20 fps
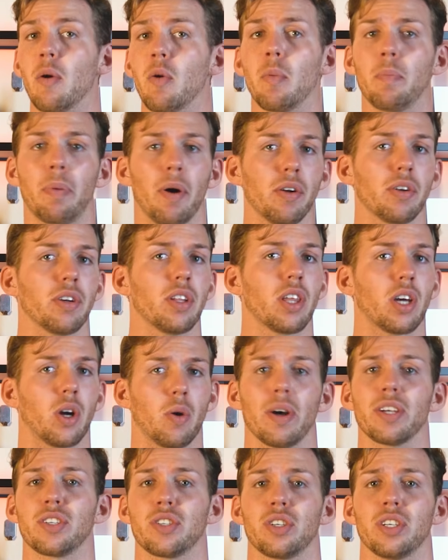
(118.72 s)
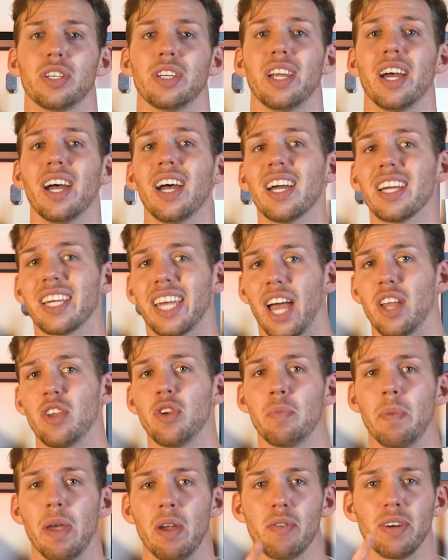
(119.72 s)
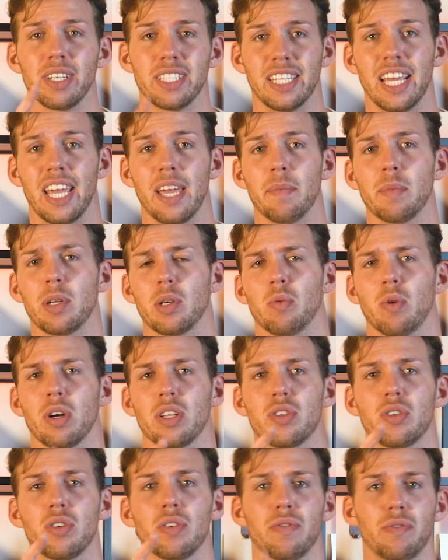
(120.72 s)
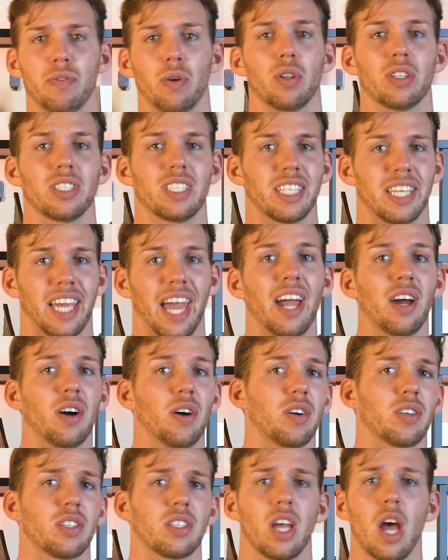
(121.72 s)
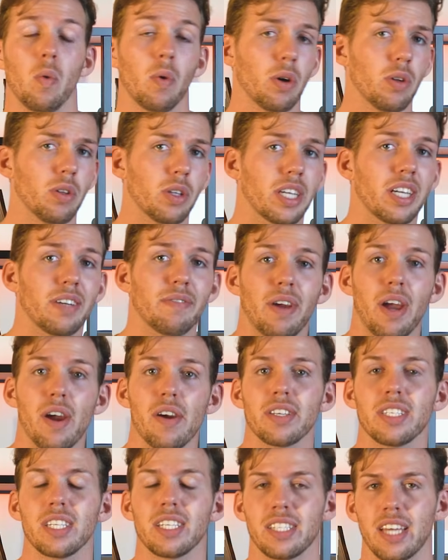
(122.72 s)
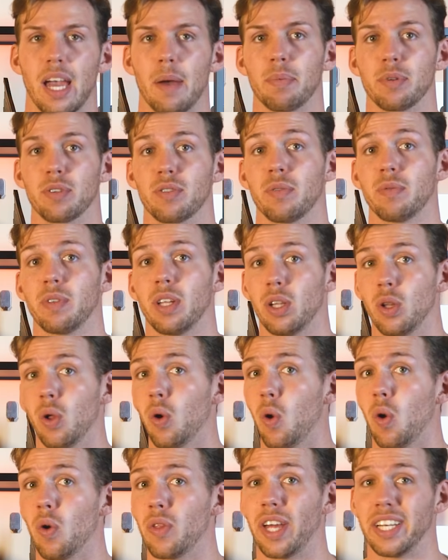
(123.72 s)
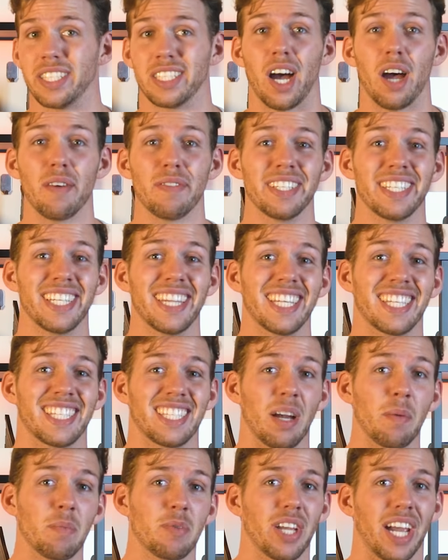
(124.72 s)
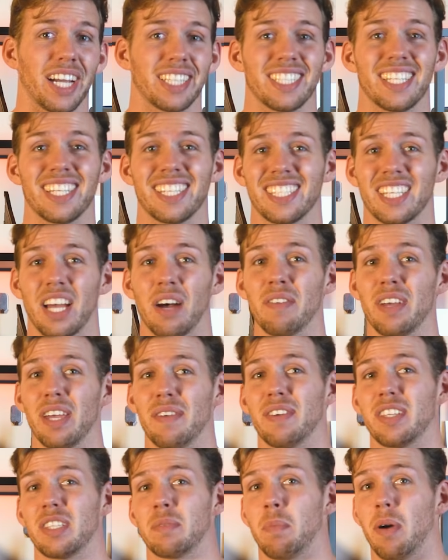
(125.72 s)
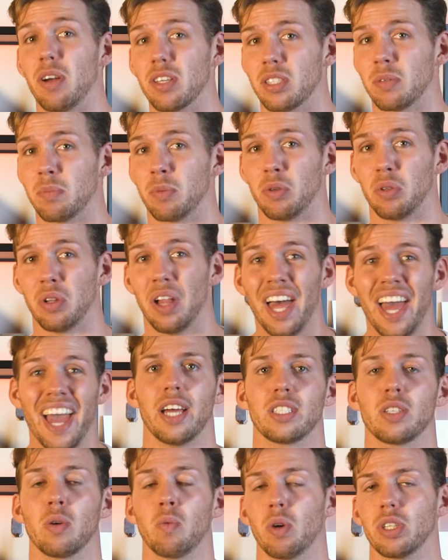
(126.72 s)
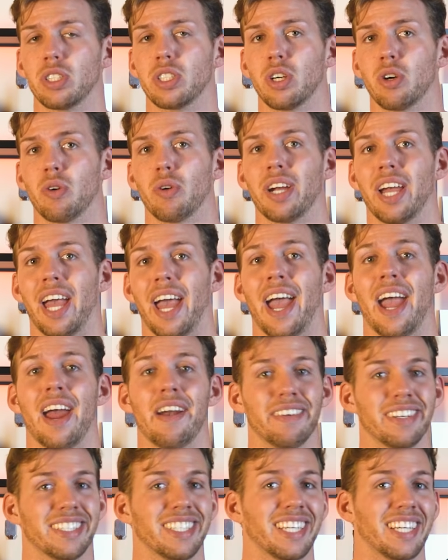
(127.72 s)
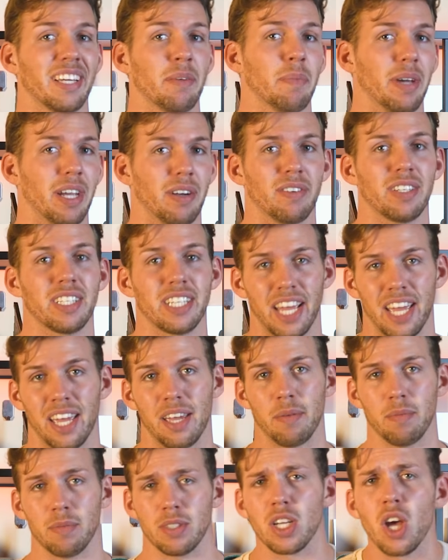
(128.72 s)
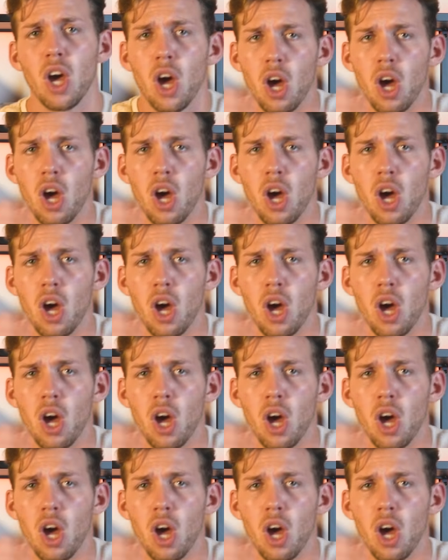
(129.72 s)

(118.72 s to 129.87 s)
we'll ponder the question, can you be redeemed once you have fallen to chaos? We'll look various examples from the lore that dive into this subject to discover if it's possible and to what degree a heretic can be redeemed.